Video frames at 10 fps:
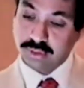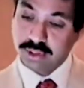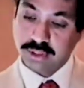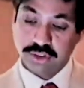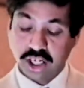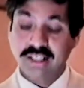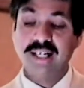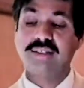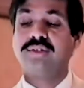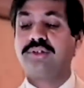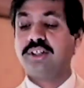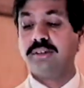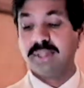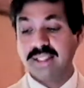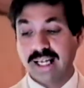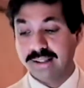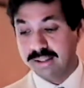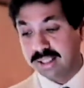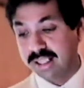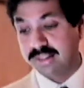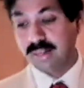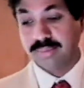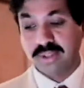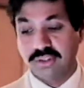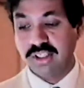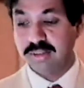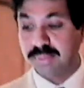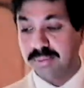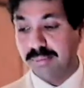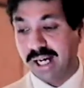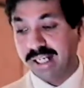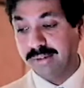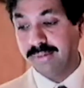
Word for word: It's not necessary, but that, that's something to keep in mind.